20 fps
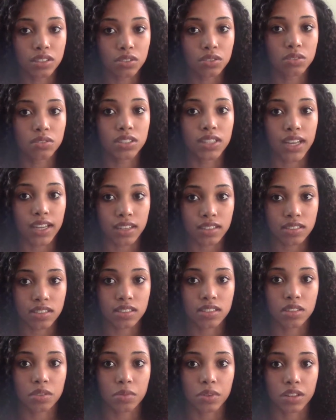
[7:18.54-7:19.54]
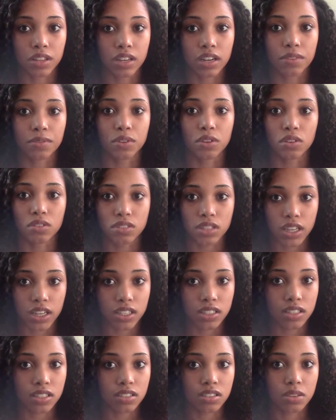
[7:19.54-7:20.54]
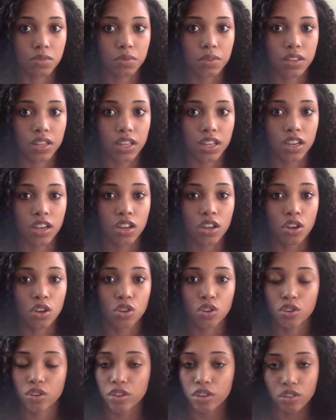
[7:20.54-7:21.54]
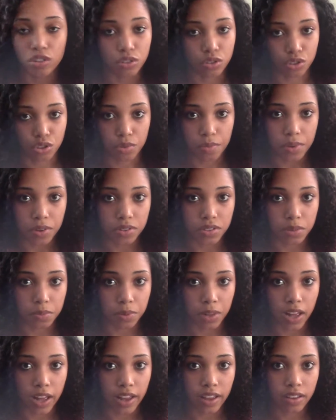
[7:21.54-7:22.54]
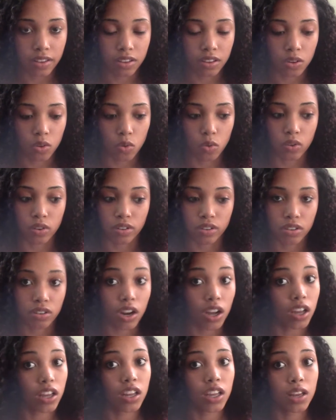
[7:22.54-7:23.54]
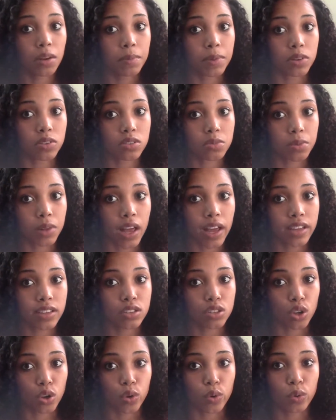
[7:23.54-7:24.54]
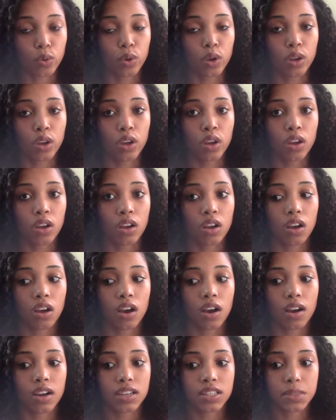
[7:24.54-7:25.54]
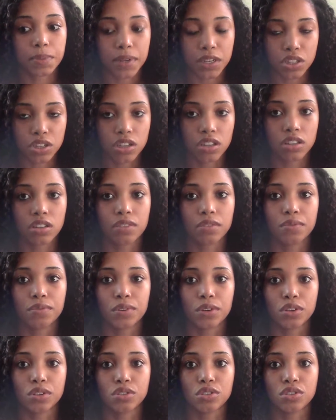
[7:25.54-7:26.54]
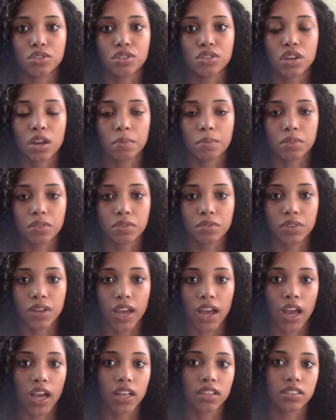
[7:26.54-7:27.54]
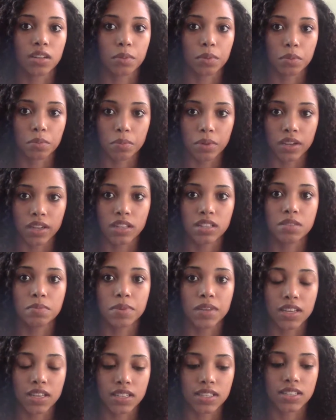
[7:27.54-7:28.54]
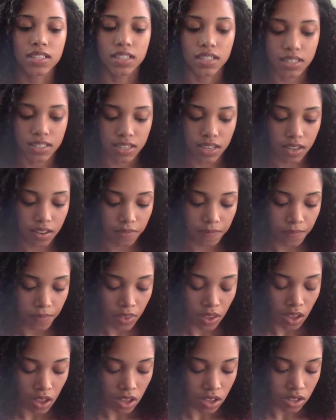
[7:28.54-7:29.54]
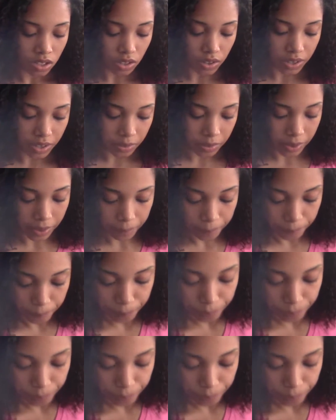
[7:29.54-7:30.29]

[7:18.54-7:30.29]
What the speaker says: stay consistent with it. If you don't stay consistent with it, you're gonna lose your milk supply, or you're not gonna get a milk supply. So especially in that first couple of days, couple of months, be consistent. So anyway,